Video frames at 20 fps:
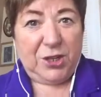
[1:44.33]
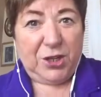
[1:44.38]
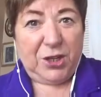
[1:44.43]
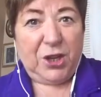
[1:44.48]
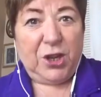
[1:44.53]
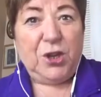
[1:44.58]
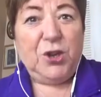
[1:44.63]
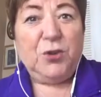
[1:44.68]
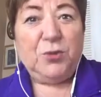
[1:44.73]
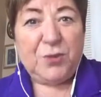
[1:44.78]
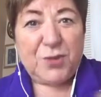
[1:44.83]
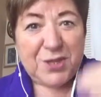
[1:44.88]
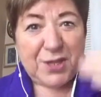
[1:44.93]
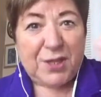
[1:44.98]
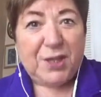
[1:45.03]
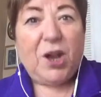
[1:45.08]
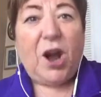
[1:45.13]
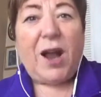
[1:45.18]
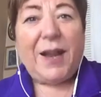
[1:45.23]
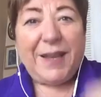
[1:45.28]
you've
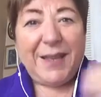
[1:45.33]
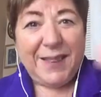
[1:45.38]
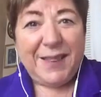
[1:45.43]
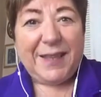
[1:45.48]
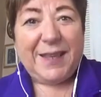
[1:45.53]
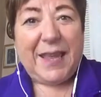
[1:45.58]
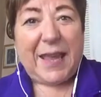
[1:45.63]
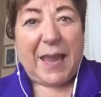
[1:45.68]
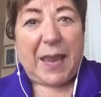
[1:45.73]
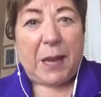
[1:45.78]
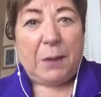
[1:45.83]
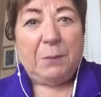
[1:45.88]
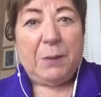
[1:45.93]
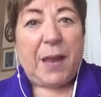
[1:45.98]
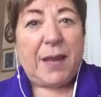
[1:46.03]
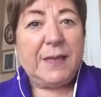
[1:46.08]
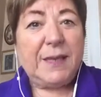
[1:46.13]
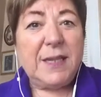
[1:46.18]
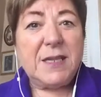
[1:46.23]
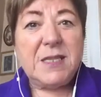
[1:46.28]
got in the game,
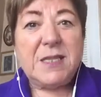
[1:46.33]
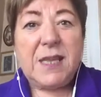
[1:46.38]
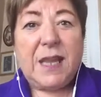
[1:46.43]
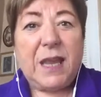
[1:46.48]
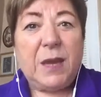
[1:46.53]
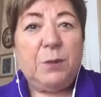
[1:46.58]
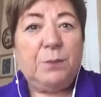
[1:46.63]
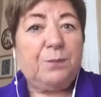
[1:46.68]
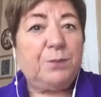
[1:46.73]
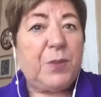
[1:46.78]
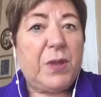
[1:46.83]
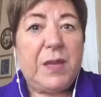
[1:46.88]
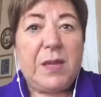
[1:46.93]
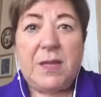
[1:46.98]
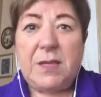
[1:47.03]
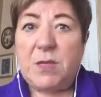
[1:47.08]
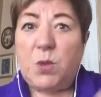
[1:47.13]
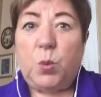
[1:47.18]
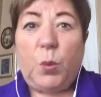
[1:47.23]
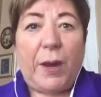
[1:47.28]
and let's say
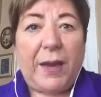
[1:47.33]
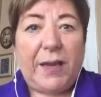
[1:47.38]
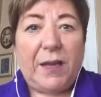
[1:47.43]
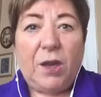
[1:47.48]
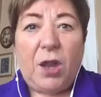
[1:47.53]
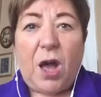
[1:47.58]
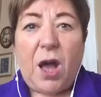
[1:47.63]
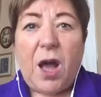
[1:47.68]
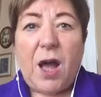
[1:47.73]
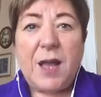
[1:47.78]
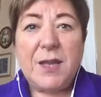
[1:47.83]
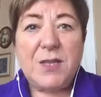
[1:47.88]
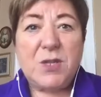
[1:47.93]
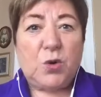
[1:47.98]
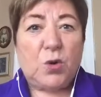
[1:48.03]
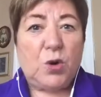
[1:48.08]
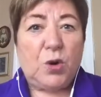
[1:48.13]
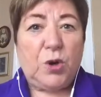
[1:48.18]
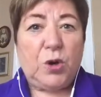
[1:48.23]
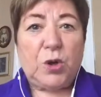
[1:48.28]
it's weight loss
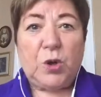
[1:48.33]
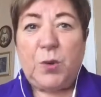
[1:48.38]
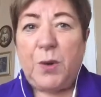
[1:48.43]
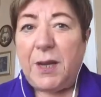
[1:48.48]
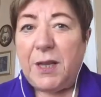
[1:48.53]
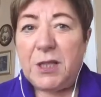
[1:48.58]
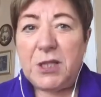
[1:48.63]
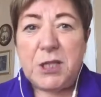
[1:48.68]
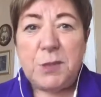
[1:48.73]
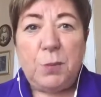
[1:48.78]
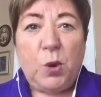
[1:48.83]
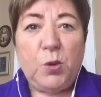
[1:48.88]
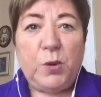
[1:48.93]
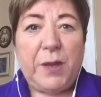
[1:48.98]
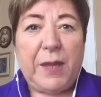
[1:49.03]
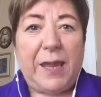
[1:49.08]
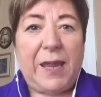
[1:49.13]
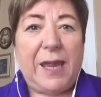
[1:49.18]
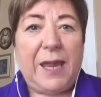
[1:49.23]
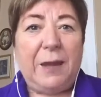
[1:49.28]
or quitting
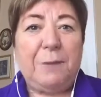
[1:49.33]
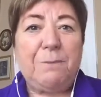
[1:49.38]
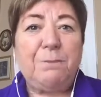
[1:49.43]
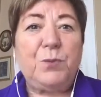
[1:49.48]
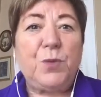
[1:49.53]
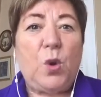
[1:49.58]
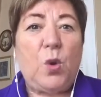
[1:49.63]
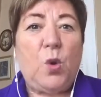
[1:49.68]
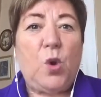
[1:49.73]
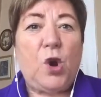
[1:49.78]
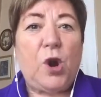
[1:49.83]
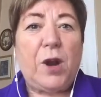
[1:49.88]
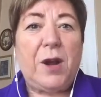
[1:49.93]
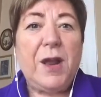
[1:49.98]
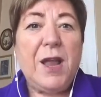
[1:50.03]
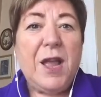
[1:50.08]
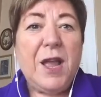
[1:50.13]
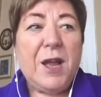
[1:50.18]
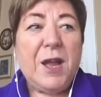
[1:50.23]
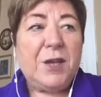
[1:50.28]
smoking or
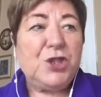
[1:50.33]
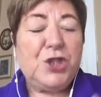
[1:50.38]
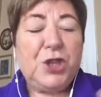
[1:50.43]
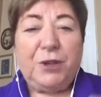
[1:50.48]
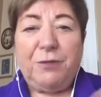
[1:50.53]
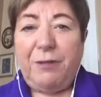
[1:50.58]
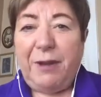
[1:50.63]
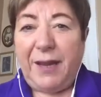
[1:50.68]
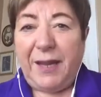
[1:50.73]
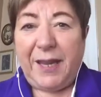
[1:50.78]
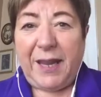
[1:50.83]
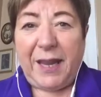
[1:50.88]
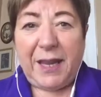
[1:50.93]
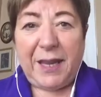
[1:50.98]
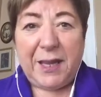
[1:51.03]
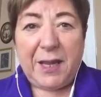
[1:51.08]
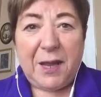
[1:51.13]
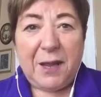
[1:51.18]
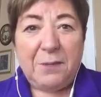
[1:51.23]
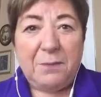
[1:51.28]

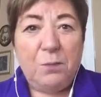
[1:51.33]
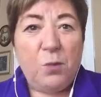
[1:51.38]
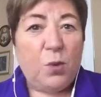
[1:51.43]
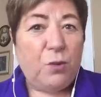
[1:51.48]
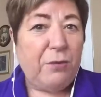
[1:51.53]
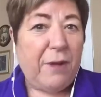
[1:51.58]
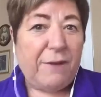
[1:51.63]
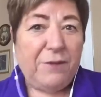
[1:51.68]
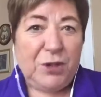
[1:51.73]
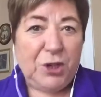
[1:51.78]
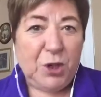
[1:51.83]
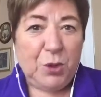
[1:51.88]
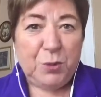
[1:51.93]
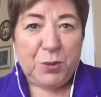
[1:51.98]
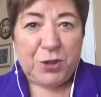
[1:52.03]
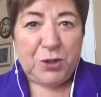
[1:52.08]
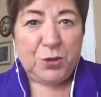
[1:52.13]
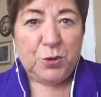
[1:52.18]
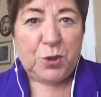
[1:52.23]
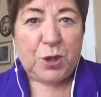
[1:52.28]
generating more revenue
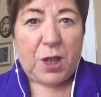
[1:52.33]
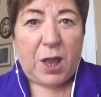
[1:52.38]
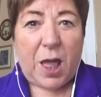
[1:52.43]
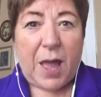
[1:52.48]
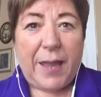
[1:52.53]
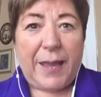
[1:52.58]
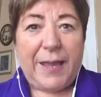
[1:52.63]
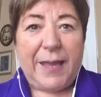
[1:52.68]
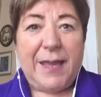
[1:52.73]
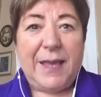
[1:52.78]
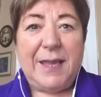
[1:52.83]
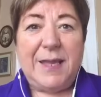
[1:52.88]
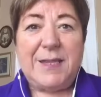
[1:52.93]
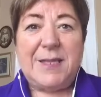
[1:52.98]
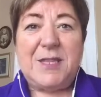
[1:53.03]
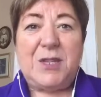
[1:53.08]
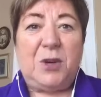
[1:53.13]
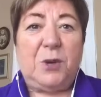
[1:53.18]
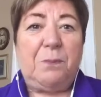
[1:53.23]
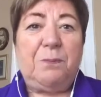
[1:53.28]
with new
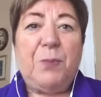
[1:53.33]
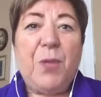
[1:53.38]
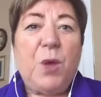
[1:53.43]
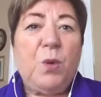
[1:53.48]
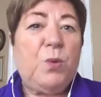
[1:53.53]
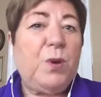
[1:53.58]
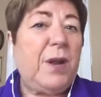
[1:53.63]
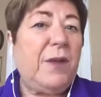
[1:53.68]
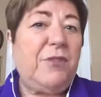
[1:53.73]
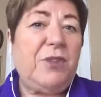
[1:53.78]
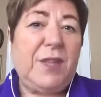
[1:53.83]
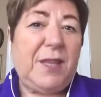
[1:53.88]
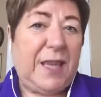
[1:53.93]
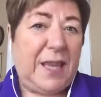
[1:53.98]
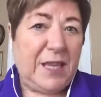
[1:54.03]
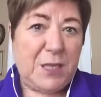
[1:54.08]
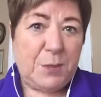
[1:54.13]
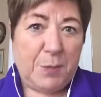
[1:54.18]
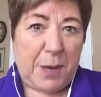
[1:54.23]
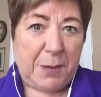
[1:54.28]
clients or whatever the
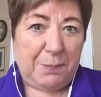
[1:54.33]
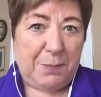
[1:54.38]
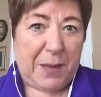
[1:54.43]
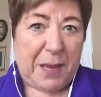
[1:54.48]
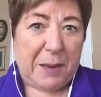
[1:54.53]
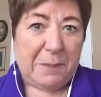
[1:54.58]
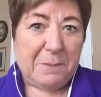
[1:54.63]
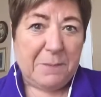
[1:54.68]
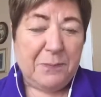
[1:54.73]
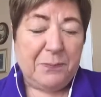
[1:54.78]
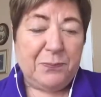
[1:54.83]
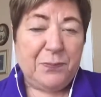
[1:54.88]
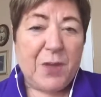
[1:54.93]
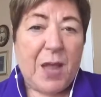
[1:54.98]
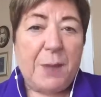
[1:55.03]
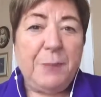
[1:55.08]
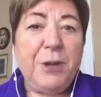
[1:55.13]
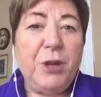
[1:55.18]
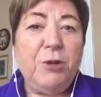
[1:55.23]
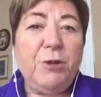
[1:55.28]
case might be.
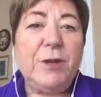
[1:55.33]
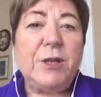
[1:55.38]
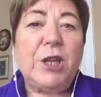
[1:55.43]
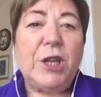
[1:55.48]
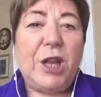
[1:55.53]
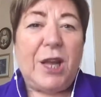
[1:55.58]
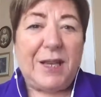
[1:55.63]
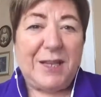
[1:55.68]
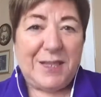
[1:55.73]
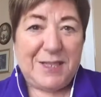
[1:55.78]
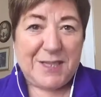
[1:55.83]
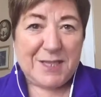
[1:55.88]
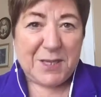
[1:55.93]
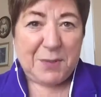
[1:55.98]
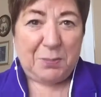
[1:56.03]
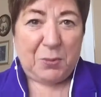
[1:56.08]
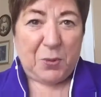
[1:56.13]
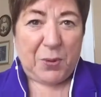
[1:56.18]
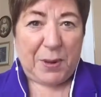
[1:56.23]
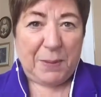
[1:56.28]
I'm hearing a lot of
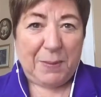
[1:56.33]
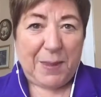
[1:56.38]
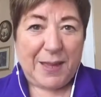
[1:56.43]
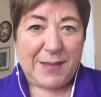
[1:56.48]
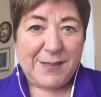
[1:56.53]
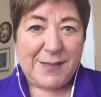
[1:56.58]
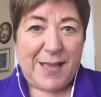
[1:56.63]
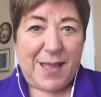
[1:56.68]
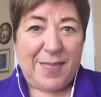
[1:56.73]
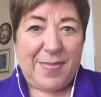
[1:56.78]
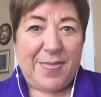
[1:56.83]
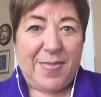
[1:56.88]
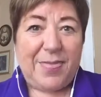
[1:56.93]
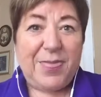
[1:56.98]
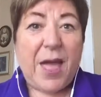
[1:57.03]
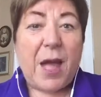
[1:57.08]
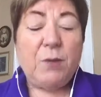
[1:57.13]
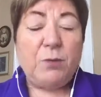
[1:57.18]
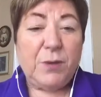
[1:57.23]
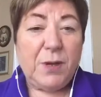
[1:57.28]
disappointment, and
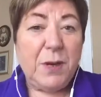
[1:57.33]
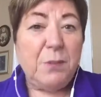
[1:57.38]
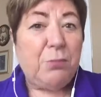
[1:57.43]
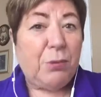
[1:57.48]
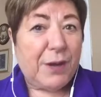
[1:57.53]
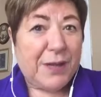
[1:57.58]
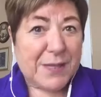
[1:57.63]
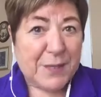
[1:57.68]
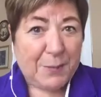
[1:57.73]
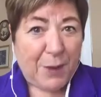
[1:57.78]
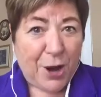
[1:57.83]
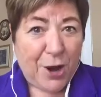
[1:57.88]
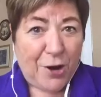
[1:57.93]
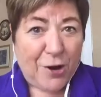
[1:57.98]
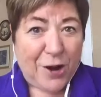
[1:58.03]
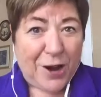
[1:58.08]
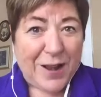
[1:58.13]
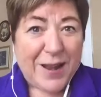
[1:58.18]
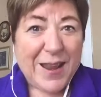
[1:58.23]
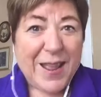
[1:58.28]
that really breaks my
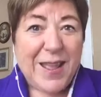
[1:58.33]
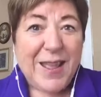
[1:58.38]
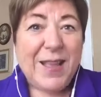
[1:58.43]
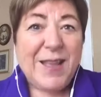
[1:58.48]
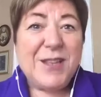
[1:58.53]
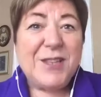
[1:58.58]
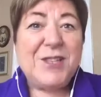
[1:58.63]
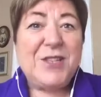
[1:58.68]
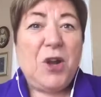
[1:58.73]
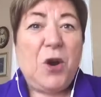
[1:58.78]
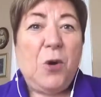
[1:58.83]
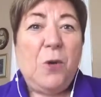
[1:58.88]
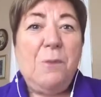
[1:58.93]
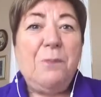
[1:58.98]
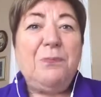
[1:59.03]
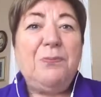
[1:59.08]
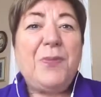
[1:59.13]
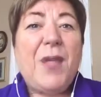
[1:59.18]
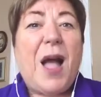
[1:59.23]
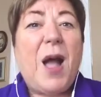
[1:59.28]
heart.
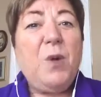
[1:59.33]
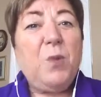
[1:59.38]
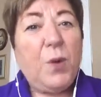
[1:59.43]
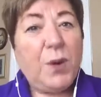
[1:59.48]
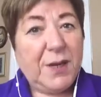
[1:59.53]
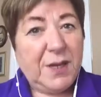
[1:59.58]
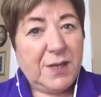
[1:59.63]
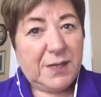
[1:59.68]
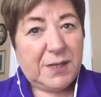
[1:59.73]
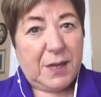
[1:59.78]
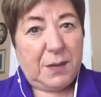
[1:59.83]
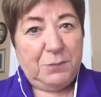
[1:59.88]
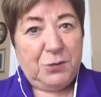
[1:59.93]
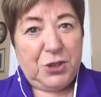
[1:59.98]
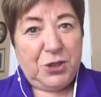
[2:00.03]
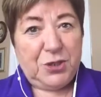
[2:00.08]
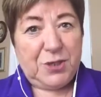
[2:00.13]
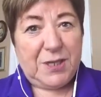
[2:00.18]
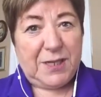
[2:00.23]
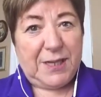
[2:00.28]
So I wanted to come
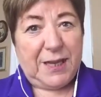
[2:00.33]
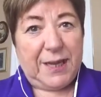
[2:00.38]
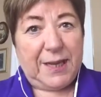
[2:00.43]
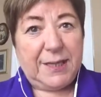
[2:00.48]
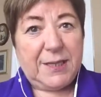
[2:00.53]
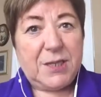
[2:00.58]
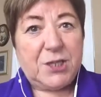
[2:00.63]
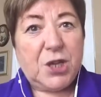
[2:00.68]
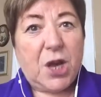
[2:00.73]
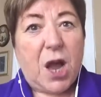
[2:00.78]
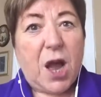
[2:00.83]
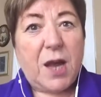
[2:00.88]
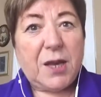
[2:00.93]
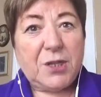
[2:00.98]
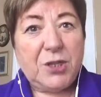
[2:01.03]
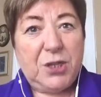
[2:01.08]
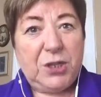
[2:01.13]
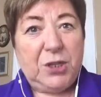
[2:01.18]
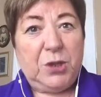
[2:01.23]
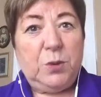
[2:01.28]
to you today to
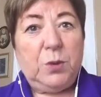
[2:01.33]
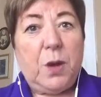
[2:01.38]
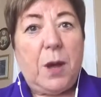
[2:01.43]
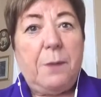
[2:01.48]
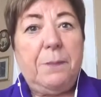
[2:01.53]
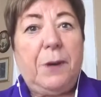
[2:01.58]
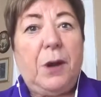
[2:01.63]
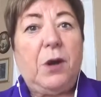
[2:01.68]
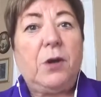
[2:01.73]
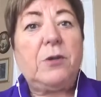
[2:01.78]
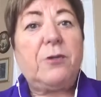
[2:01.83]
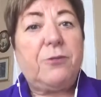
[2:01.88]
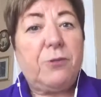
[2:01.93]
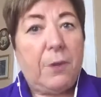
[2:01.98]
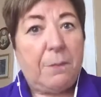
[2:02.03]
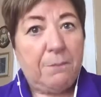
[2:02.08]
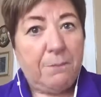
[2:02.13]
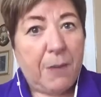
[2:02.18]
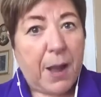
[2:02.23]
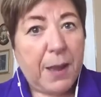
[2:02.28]
talk to you about,
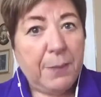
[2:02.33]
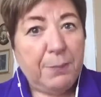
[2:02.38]
from my